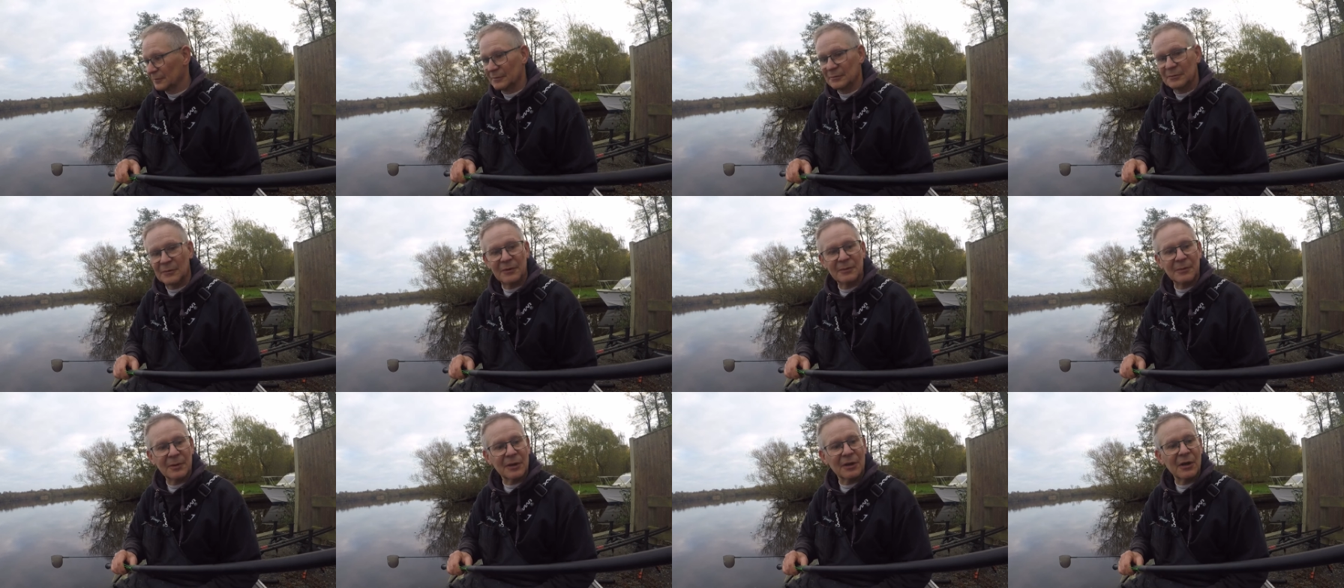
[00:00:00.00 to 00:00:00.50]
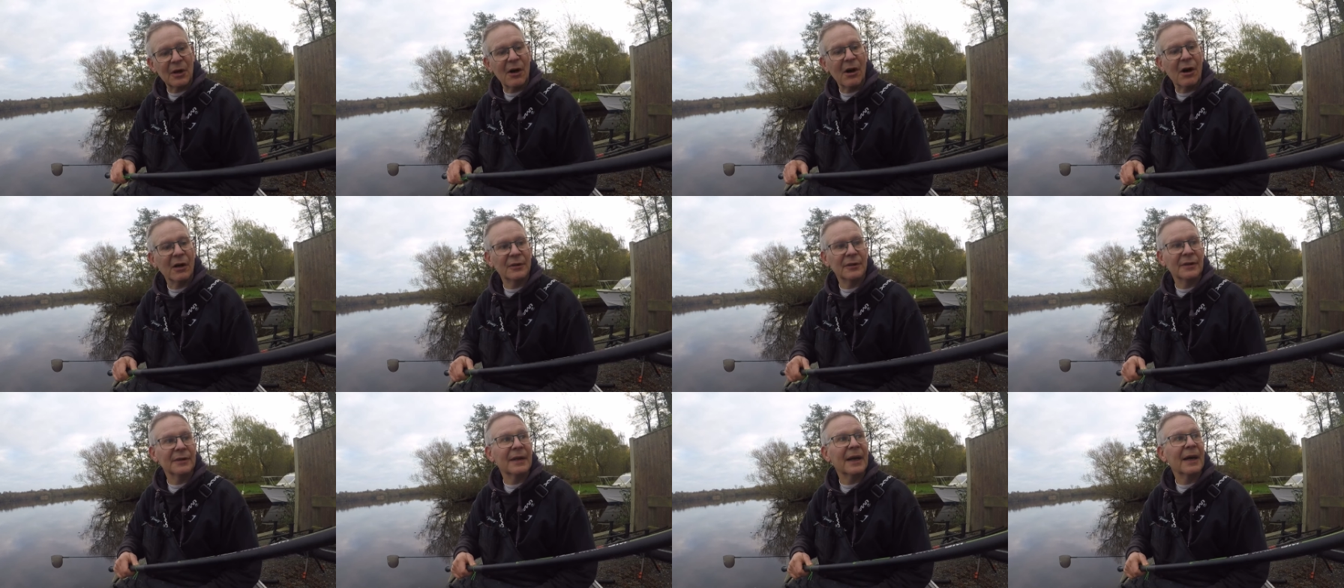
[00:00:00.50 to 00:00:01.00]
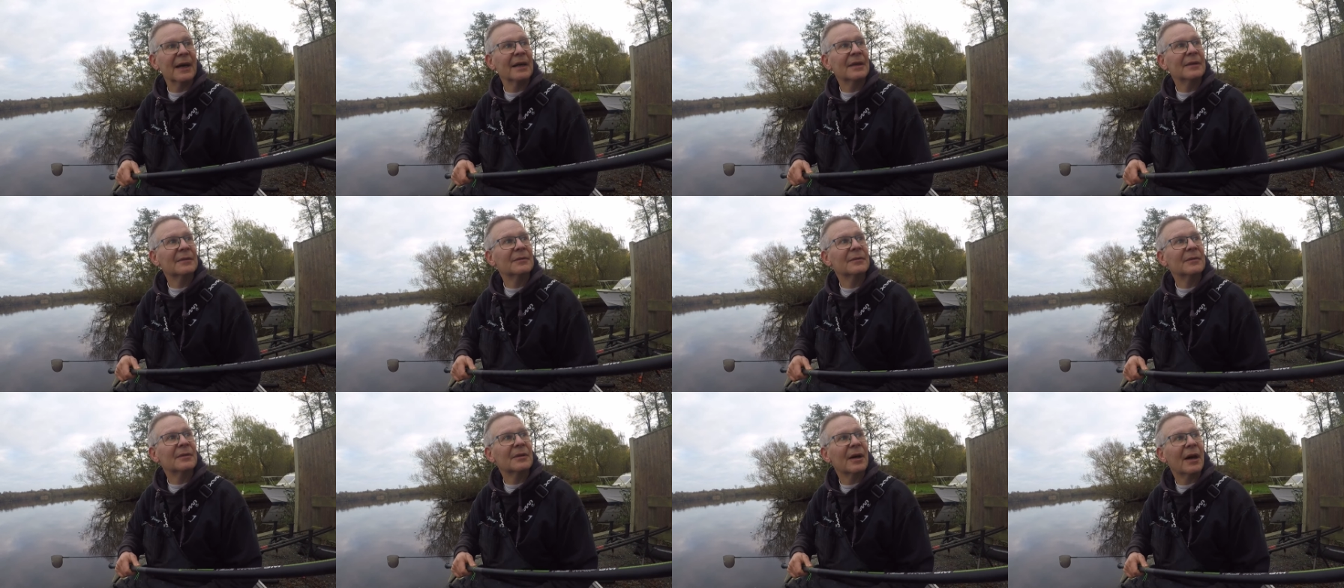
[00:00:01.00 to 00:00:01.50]
with my card and that,
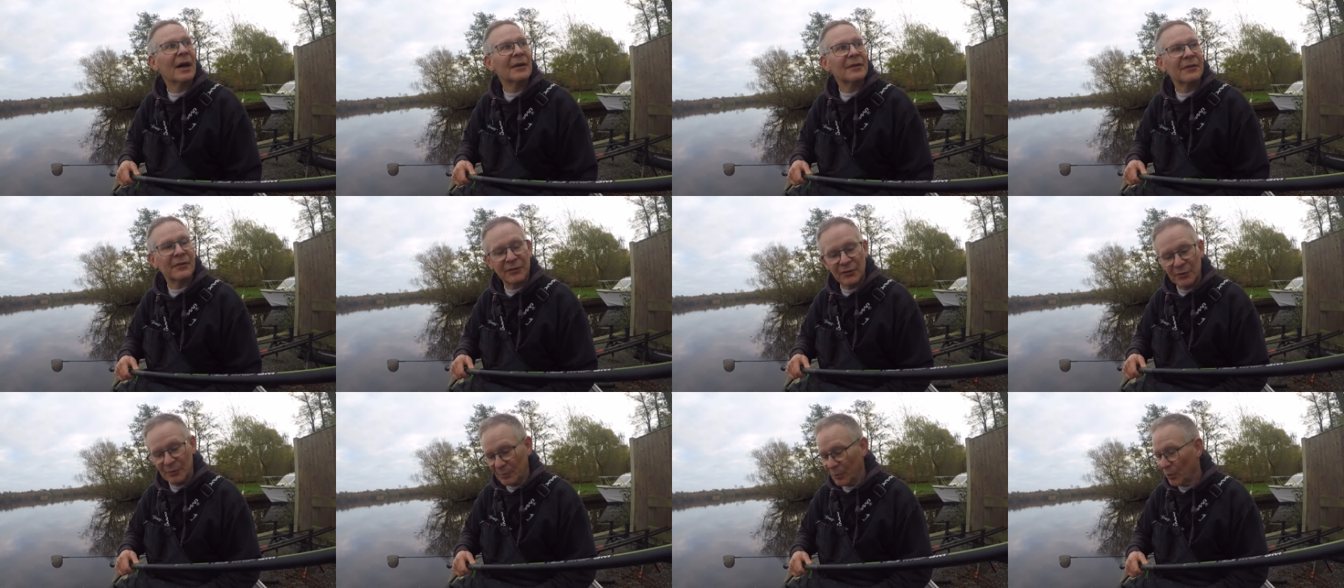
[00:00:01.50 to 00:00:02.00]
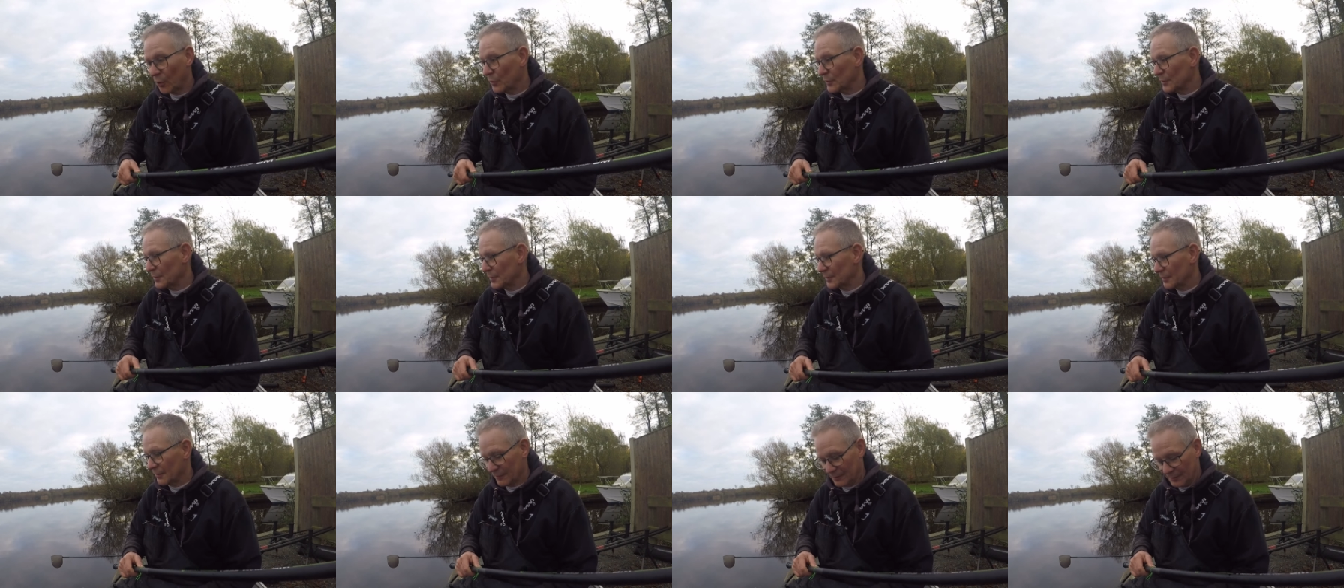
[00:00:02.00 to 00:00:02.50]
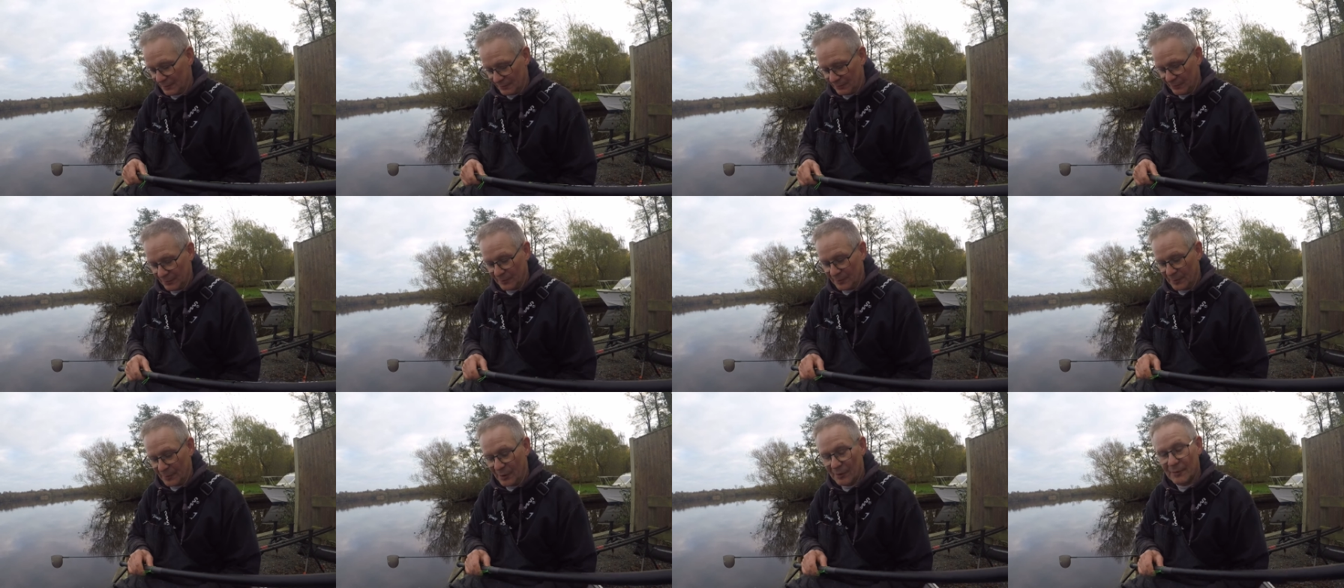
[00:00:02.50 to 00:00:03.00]
and I had a few points
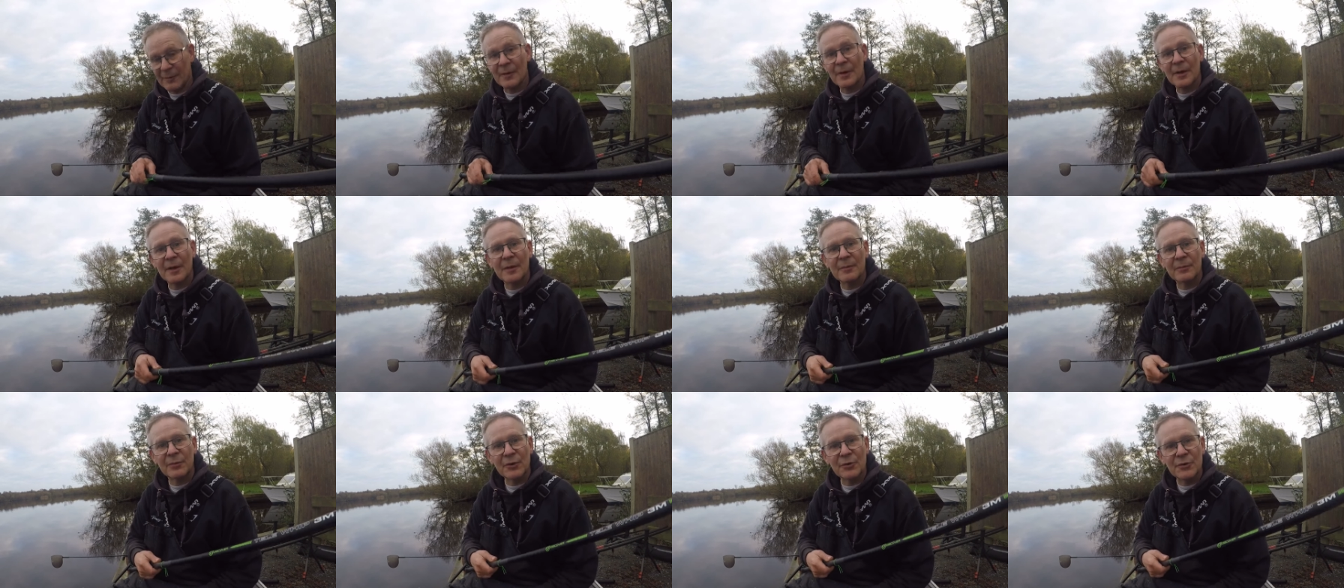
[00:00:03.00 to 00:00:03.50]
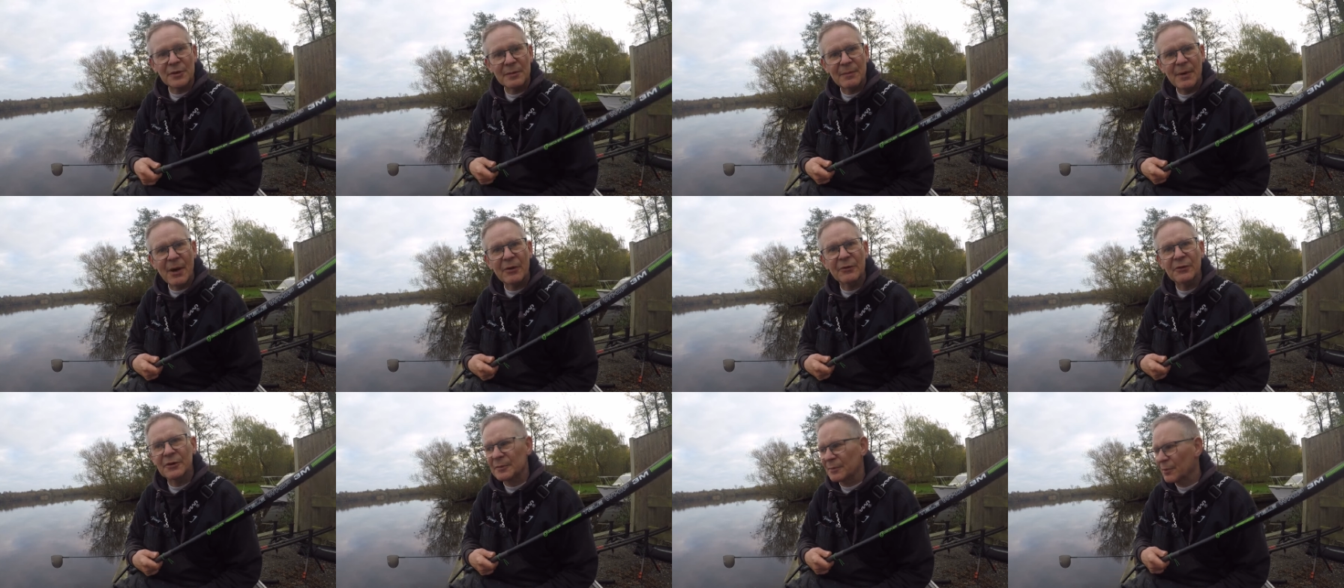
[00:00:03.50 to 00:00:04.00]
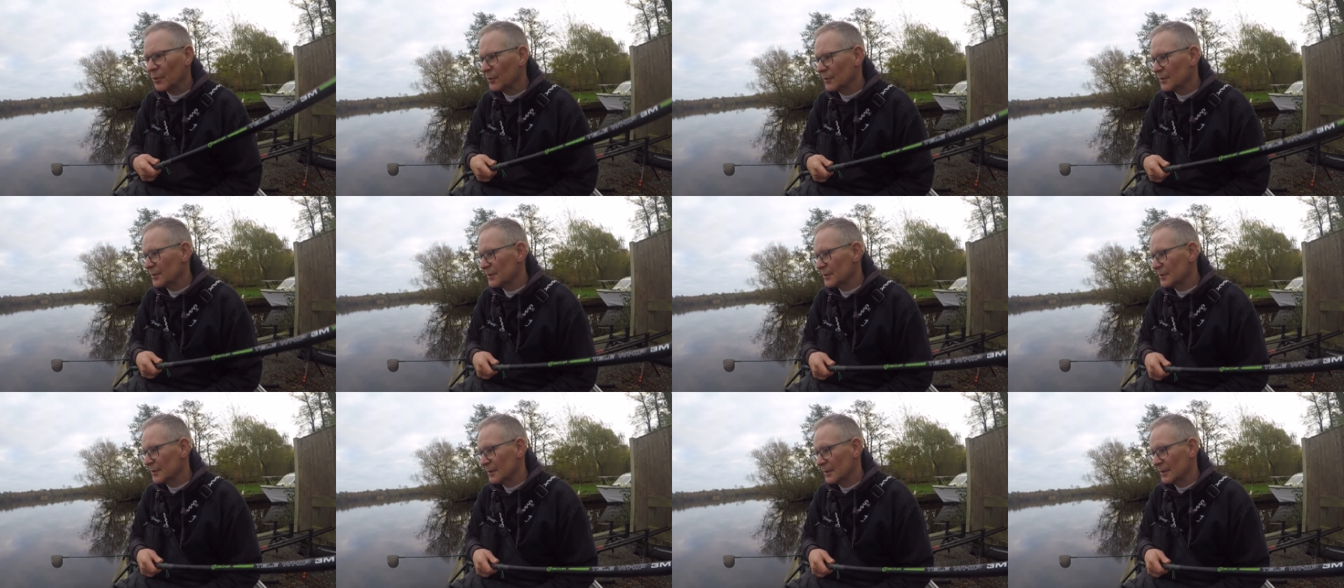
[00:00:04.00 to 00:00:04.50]
through Brucey bonus
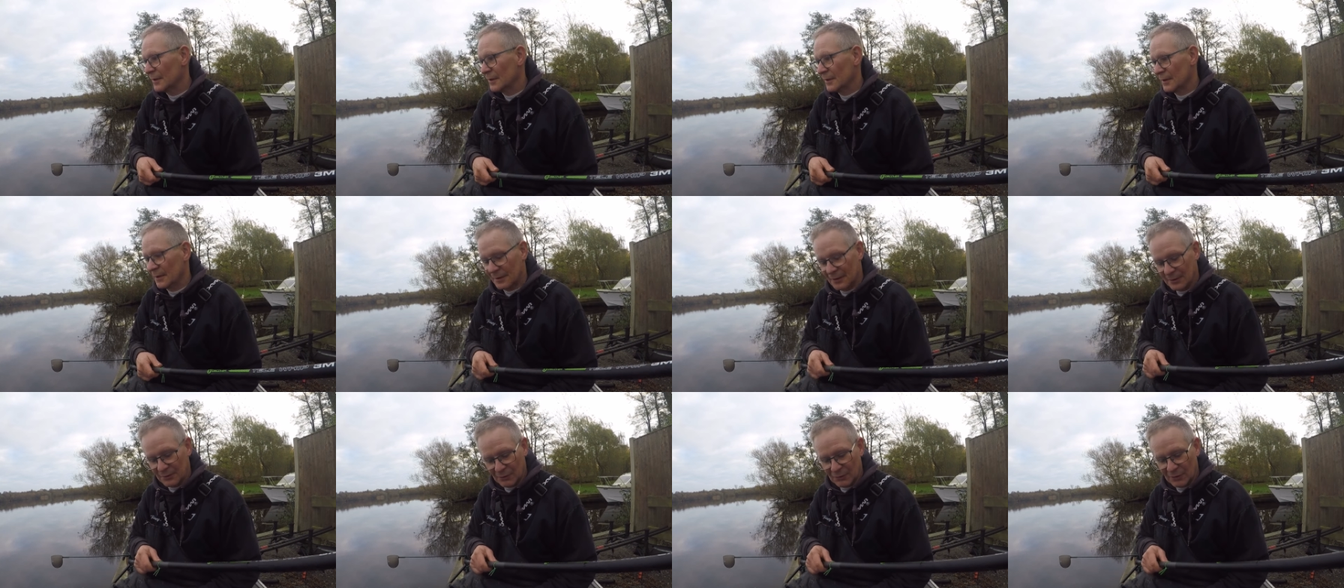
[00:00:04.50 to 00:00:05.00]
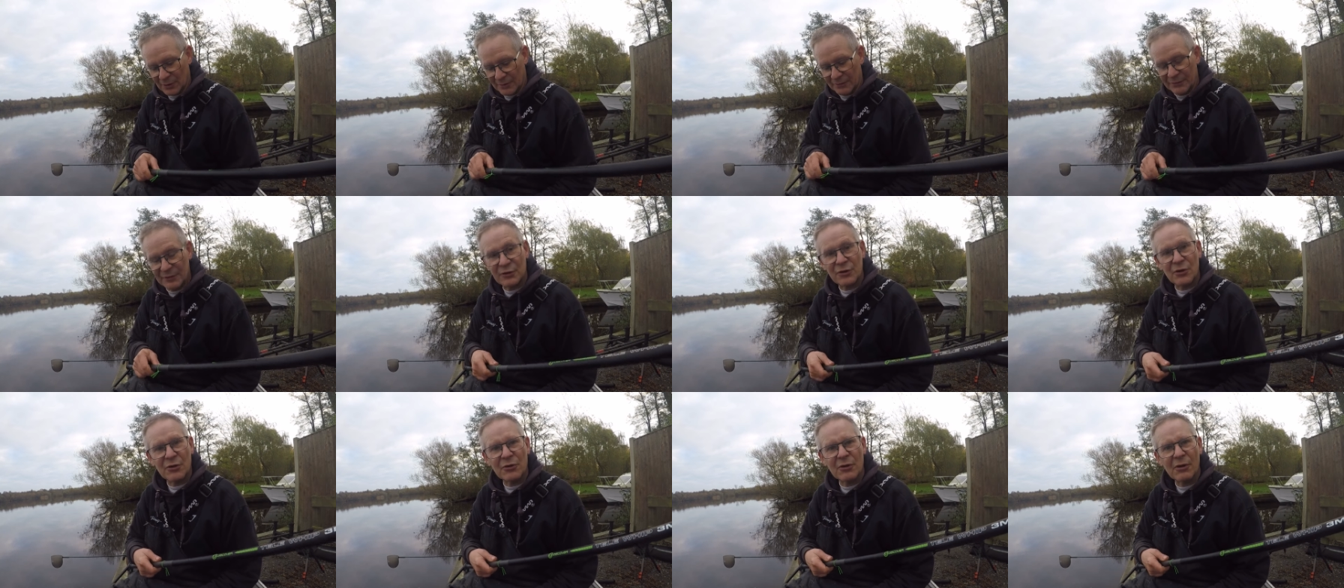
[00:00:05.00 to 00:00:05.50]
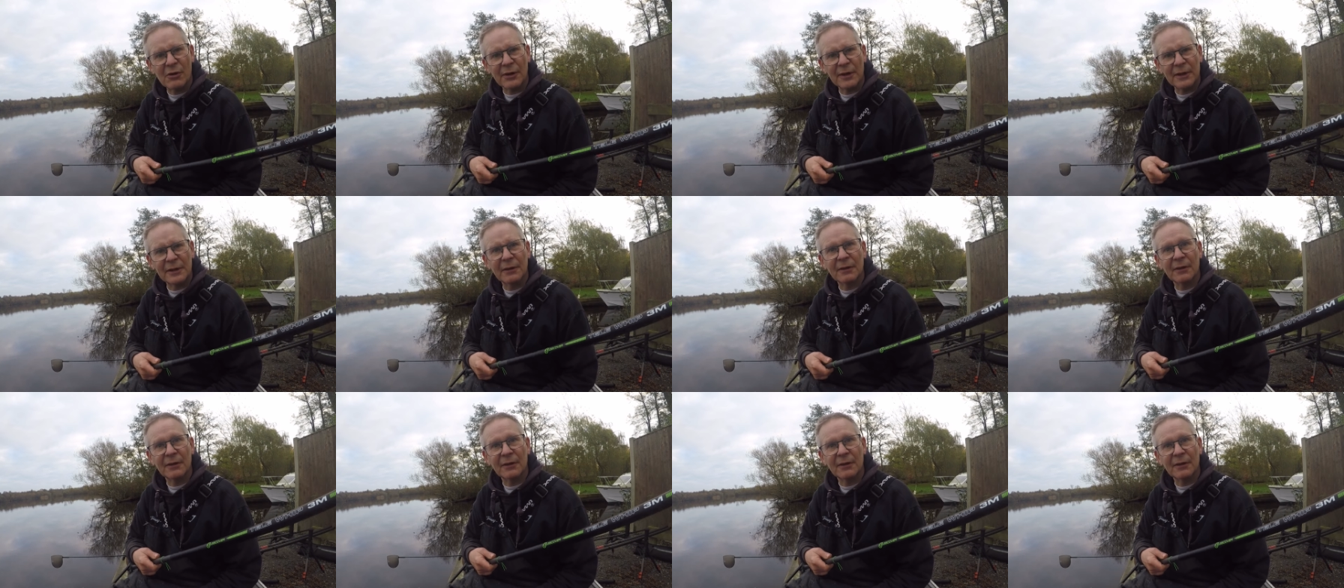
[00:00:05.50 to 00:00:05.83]
points, and I got it for £2.99.